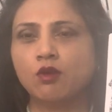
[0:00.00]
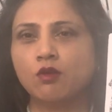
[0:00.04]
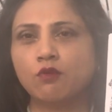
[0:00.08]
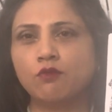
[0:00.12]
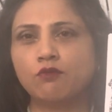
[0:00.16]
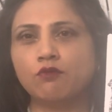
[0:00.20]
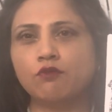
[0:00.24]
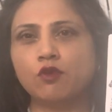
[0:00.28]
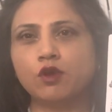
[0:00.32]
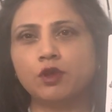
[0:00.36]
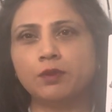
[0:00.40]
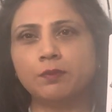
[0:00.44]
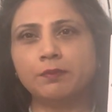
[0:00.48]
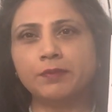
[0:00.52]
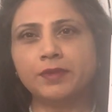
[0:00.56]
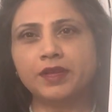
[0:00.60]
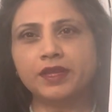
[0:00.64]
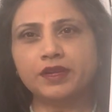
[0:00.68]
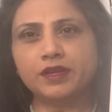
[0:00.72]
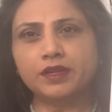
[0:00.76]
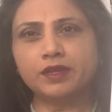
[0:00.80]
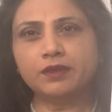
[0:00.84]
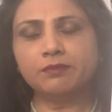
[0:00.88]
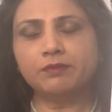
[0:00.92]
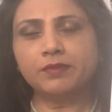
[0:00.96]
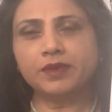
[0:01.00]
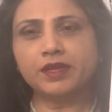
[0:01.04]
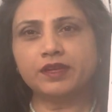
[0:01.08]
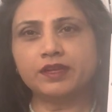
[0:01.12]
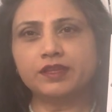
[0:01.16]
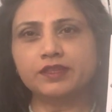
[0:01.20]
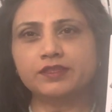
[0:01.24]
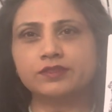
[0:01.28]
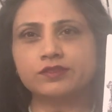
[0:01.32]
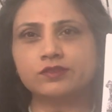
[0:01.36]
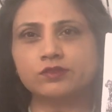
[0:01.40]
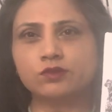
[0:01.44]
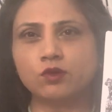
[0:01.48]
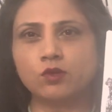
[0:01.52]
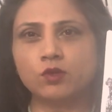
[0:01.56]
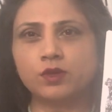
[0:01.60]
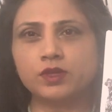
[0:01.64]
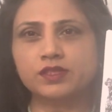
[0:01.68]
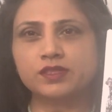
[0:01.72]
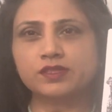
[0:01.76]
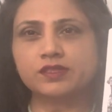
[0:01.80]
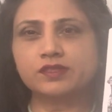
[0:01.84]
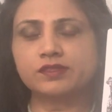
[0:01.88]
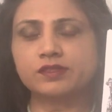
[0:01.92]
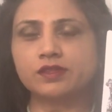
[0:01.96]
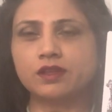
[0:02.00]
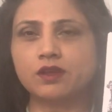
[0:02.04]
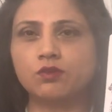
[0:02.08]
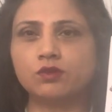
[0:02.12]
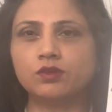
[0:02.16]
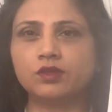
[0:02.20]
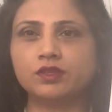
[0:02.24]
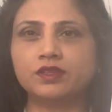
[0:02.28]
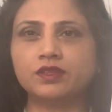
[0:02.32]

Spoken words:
for many sewists out